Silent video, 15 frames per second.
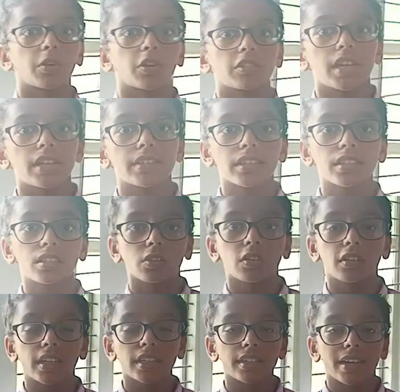process is
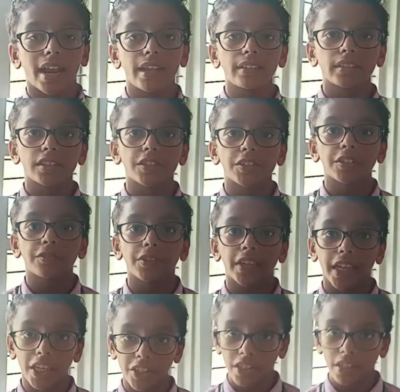known as
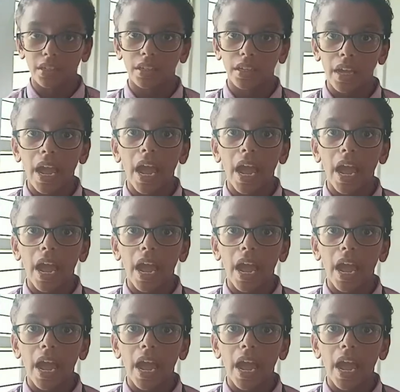trans-esterification.